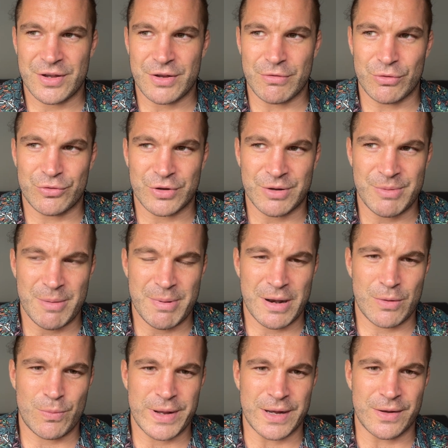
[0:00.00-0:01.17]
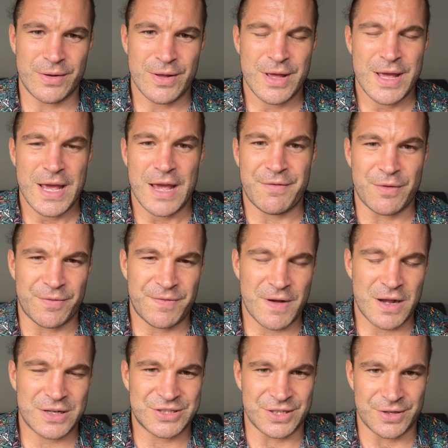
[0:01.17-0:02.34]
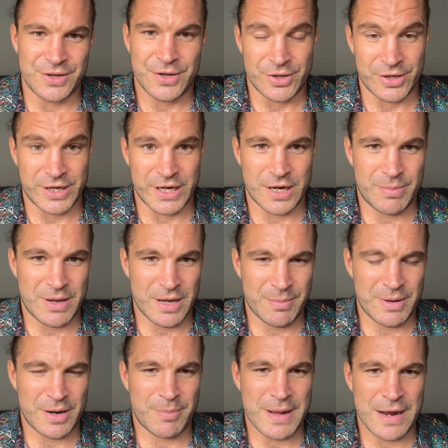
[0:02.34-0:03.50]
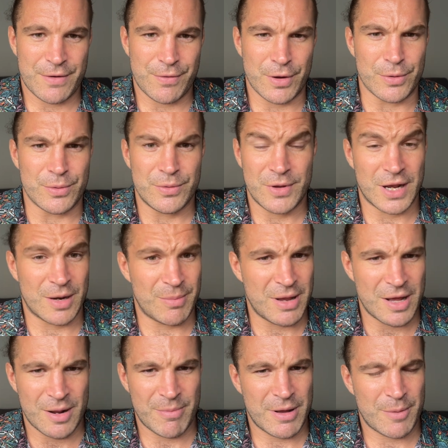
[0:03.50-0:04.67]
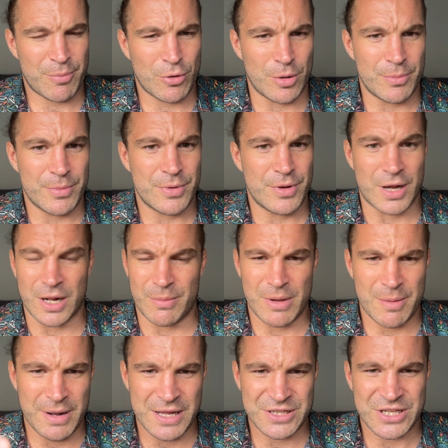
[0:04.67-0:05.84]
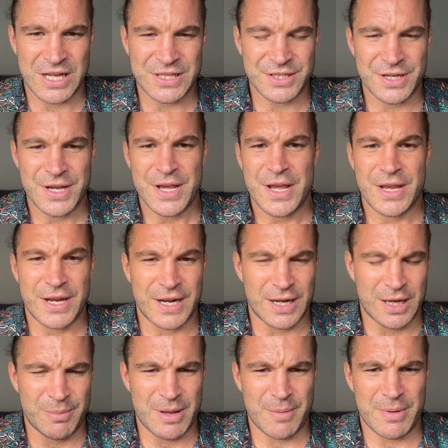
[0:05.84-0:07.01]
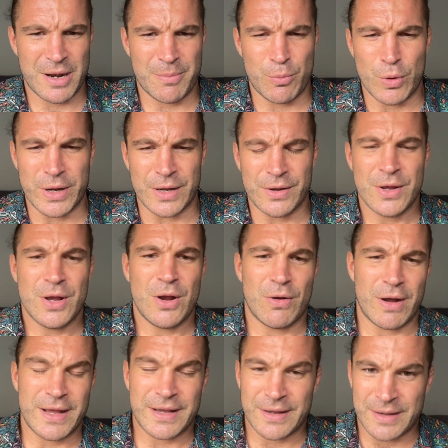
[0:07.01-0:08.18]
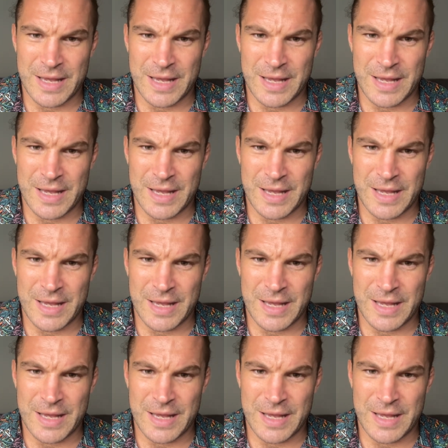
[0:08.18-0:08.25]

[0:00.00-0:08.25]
You're also going to be a better winger. If you're faster, you're going to be a better back row. You're going to be a better prop. You're going to be a better center. You're going to be a better winger. Right?